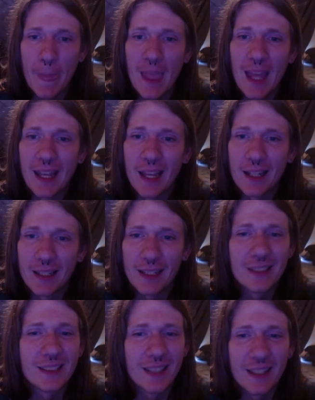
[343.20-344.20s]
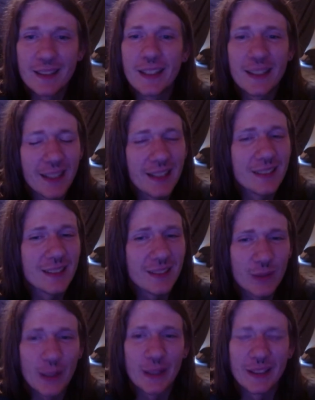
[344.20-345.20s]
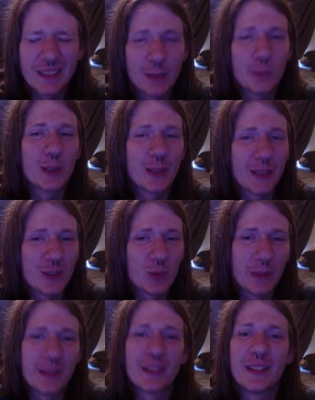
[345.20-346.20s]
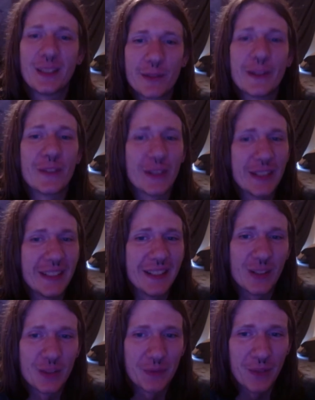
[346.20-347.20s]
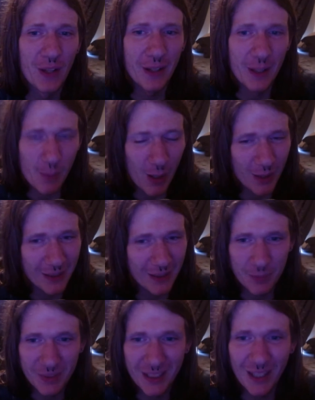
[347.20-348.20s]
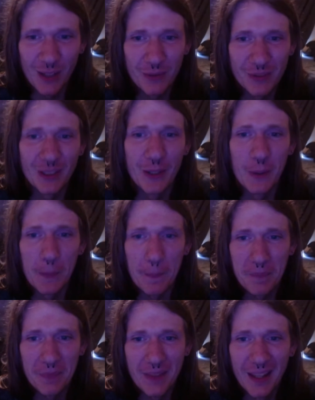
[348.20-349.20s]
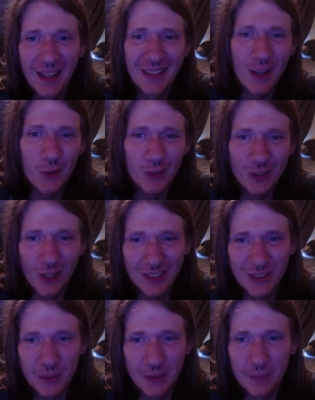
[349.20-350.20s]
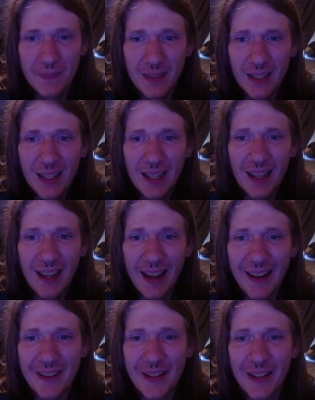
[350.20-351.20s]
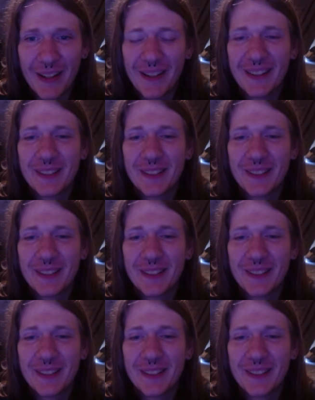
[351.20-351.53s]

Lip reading: And he said that he has a very similar experience whenever he hears Flogging Molly himself. So that was awesome. And I'm